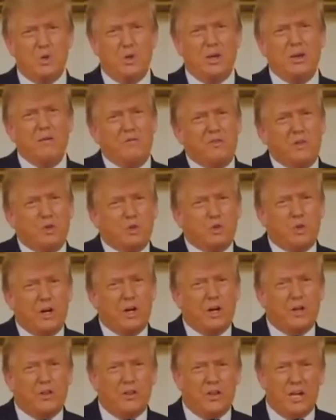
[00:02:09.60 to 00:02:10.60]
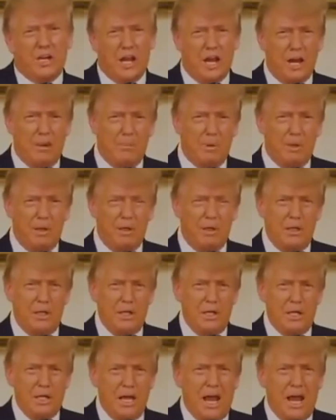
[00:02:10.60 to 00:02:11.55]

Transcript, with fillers: who infiltrated the Capitol